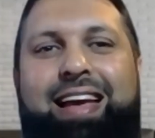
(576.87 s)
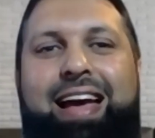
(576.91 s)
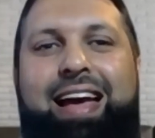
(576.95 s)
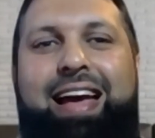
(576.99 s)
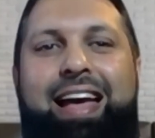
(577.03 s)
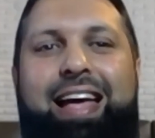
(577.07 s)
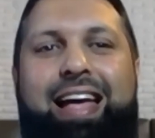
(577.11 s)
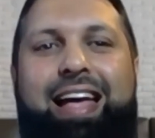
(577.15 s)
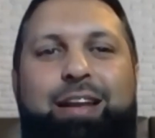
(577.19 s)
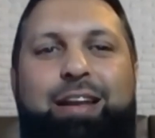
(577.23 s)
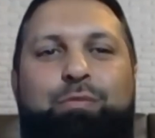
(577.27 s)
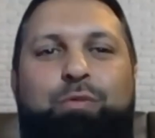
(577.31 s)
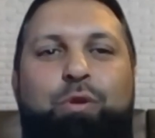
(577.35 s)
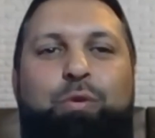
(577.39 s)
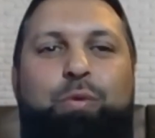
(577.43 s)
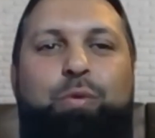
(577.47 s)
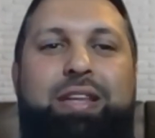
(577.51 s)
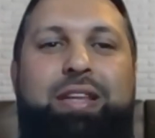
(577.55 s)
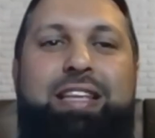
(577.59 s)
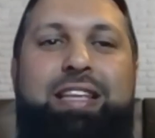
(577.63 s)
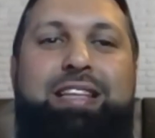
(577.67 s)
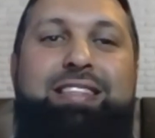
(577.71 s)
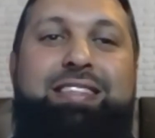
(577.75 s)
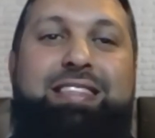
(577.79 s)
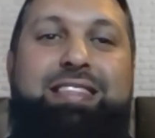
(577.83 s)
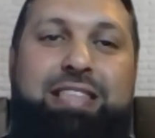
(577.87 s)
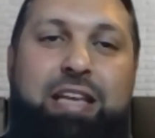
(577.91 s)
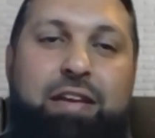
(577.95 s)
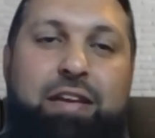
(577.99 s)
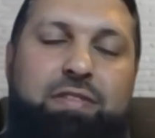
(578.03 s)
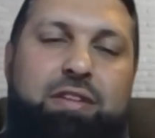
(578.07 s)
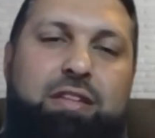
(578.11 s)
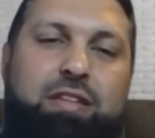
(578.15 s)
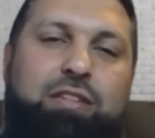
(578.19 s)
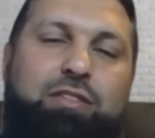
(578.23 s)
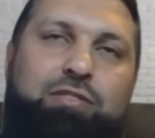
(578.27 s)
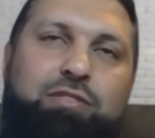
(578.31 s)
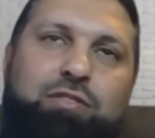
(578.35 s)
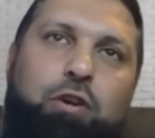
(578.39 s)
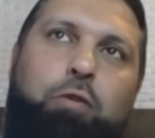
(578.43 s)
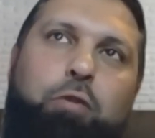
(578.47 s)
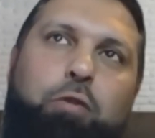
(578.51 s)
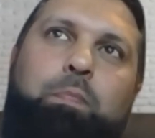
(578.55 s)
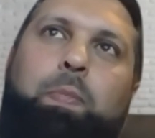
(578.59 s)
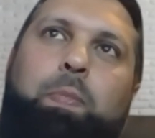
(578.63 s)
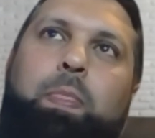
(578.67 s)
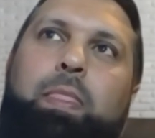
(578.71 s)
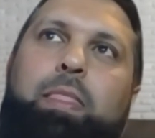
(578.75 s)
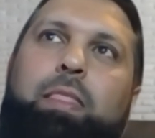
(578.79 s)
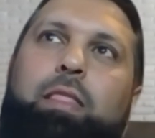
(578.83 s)
And what we need to see is evidence.
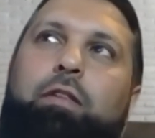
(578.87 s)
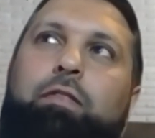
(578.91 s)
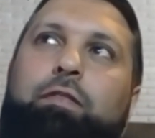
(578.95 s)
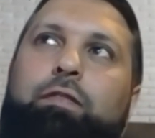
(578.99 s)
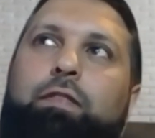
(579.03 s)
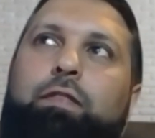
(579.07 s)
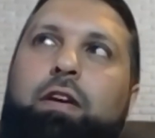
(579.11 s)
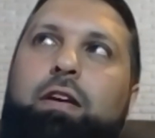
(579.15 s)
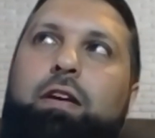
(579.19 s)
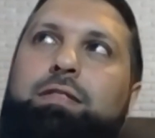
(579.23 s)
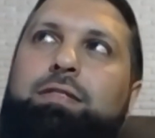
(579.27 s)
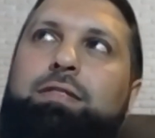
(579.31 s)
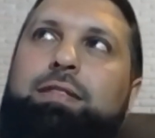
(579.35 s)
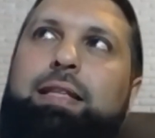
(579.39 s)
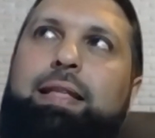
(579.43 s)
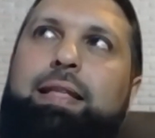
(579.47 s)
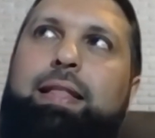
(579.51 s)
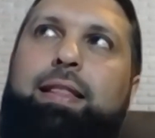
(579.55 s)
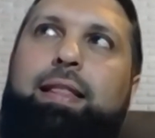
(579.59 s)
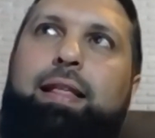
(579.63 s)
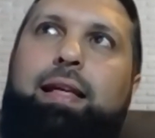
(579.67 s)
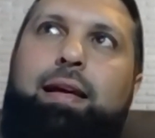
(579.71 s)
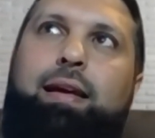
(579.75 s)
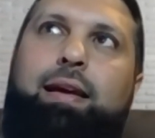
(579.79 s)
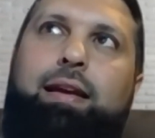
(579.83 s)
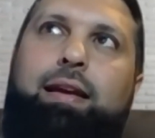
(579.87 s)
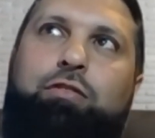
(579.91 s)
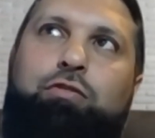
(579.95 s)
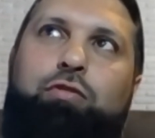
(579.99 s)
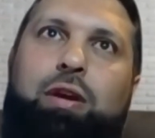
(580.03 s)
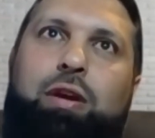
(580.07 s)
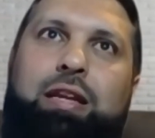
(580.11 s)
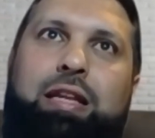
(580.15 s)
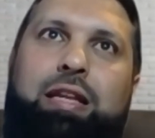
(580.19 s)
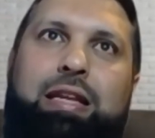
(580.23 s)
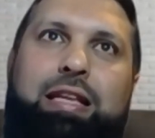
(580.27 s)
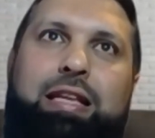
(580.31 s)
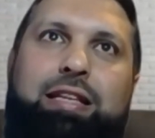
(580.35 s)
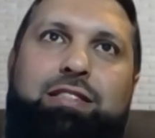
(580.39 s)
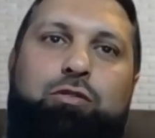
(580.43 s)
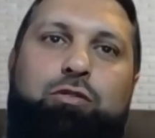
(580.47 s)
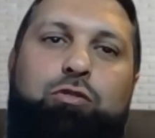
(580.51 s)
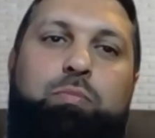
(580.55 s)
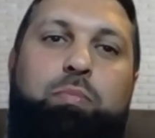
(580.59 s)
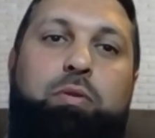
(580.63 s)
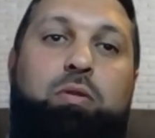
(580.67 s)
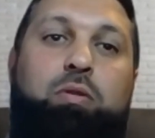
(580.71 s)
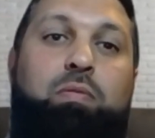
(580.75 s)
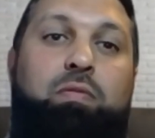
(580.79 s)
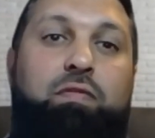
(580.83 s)
So the first thing that a trainee needs to do
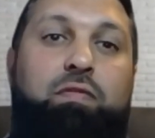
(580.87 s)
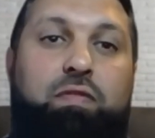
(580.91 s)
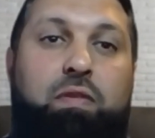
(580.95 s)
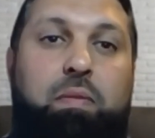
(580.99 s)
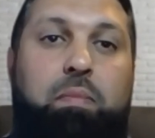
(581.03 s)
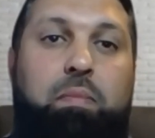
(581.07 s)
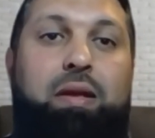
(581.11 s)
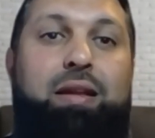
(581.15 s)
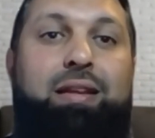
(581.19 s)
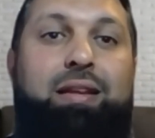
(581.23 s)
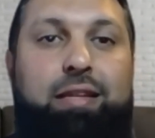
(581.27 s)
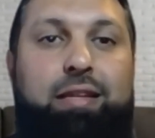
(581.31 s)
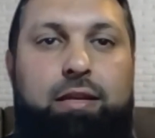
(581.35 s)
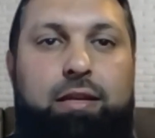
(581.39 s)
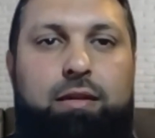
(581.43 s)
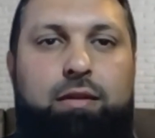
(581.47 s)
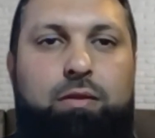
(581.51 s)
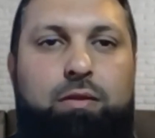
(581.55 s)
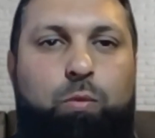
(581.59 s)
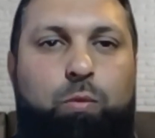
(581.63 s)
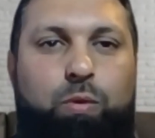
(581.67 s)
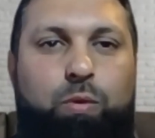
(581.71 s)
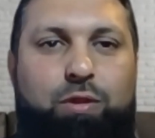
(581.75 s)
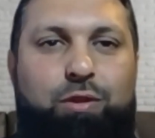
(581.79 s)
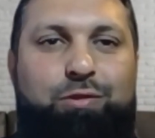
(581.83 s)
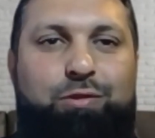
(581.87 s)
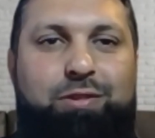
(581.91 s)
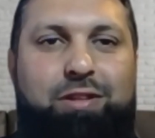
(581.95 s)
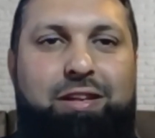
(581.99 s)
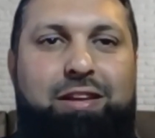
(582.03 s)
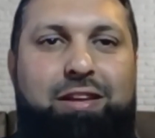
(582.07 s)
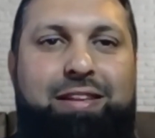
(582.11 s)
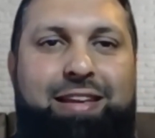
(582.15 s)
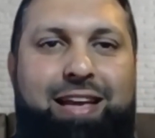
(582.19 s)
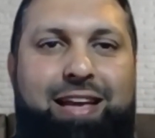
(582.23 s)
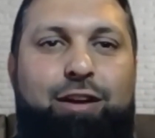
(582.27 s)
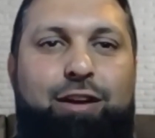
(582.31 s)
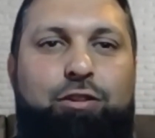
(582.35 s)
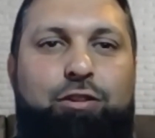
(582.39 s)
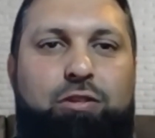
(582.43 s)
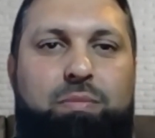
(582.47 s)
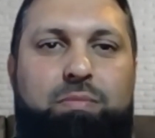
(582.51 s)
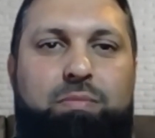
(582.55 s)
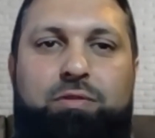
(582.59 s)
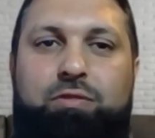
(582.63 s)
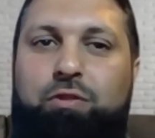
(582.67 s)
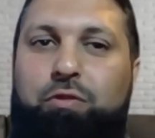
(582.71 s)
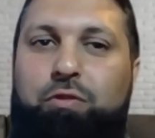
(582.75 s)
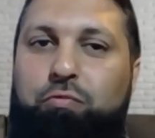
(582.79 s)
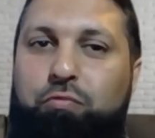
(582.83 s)
is become familiar with those learning
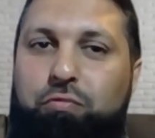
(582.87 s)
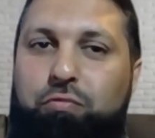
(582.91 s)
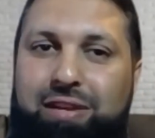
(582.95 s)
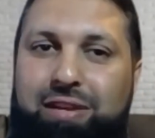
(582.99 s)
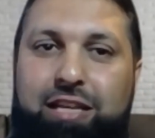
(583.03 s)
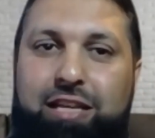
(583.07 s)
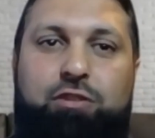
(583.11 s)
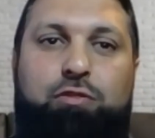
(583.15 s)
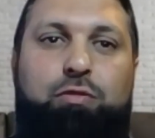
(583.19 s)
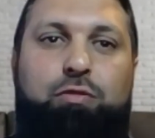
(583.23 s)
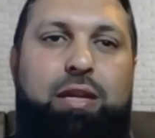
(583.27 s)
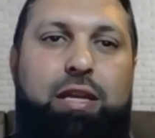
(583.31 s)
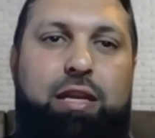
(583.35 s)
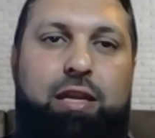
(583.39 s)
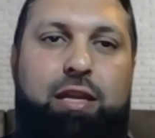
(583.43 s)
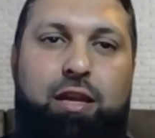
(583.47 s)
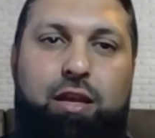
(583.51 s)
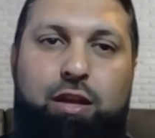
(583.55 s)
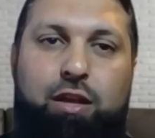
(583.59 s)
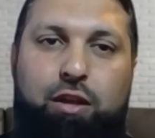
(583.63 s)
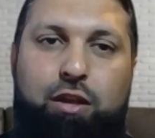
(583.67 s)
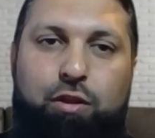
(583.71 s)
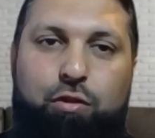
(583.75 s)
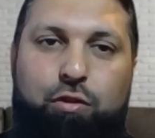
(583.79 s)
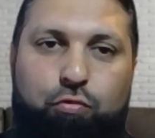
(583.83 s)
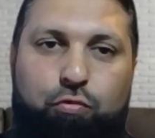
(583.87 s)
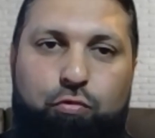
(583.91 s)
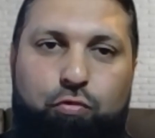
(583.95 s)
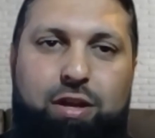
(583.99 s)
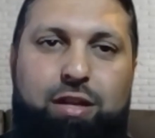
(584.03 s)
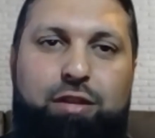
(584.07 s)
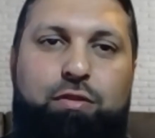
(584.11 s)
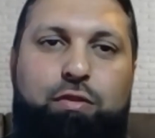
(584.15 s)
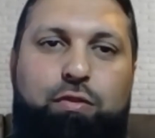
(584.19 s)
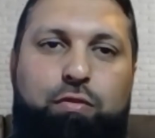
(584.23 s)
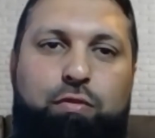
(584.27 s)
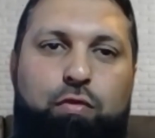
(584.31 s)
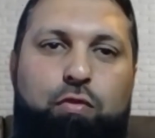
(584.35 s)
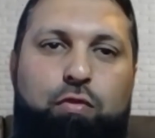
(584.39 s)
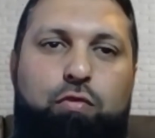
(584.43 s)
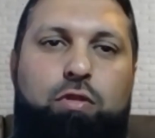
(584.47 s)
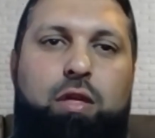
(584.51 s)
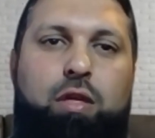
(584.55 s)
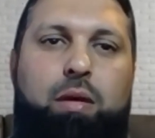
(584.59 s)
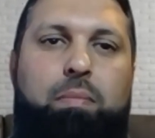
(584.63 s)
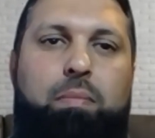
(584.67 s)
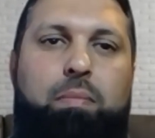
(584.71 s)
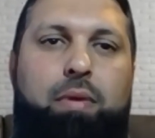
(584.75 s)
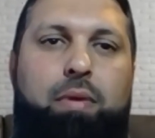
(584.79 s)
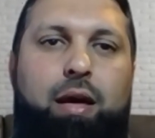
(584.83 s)
outcomes. So literally read through
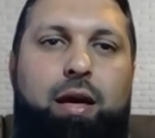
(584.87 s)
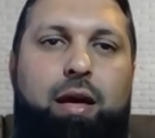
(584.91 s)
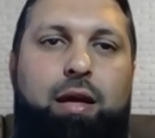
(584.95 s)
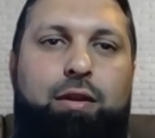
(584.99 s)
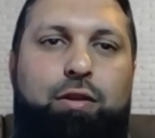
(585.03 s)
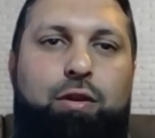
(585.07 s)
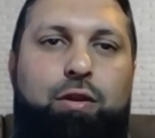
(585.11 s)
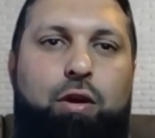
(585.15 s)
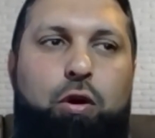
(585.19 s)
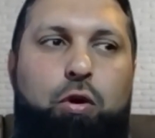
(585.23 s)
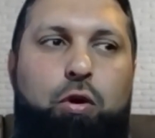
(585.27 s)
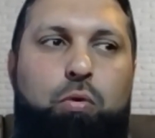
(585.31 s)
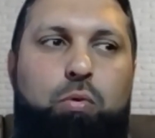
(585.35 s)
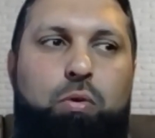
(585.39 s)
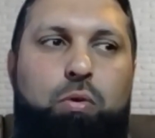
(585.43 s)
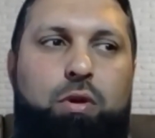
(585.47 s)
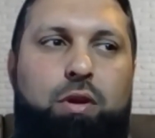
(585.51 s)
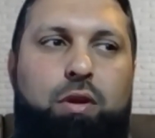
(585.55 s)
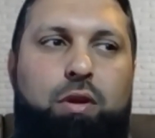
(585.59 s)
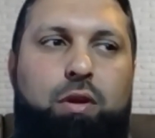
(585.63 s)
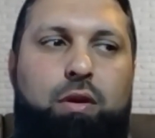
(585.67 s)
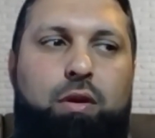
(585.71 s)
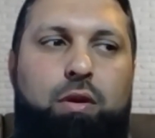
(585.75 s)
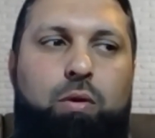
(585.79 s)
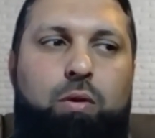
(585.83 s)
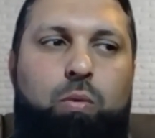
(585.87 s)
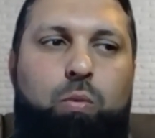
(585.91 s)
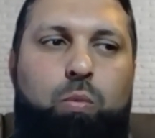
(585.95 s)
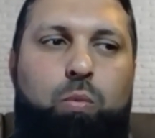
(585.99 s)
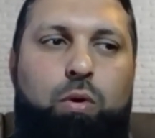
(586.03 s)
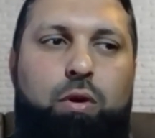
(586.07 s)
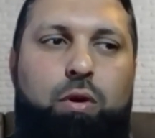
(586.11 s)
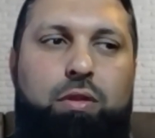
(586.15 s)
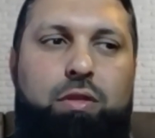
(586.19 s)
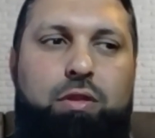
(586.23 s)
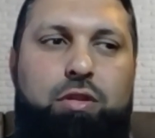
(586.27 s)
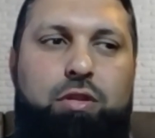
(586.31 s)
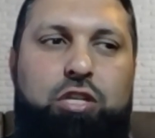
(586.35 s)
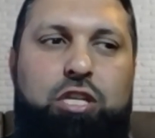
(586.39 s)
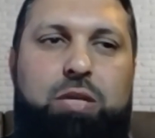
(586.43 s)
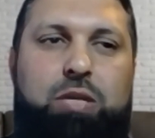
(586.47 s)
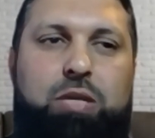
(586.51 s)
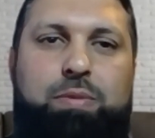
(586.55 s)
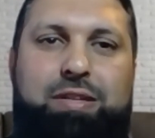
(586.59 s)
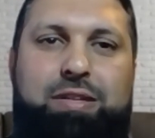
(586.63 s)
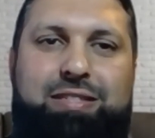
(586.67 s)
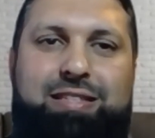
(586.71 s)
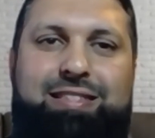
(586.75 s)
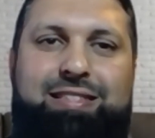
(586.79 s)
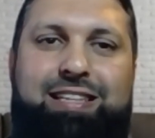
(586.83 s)
them and know what the
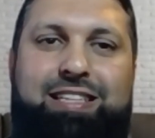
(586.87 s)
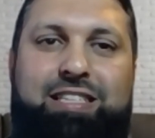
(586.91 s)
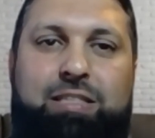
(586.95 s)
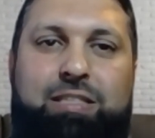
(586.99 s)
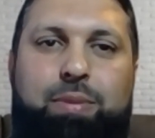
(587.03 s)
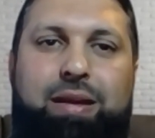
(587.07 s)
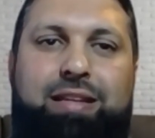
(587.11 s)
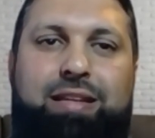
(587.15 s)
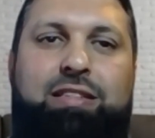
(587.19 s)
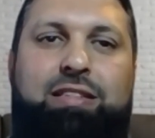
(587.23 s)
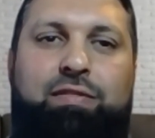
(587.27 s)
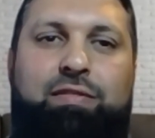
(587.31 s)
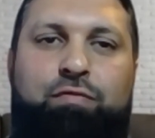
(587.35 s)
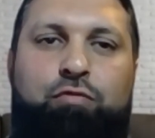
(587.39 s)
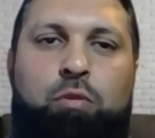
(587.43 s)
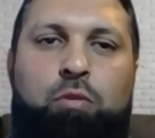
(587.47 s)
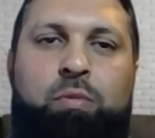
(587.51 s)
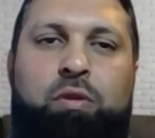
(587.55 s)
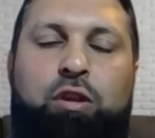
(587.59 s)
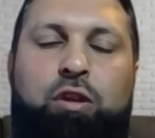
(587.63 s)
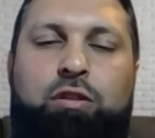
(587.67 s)
GPS is expecting from you.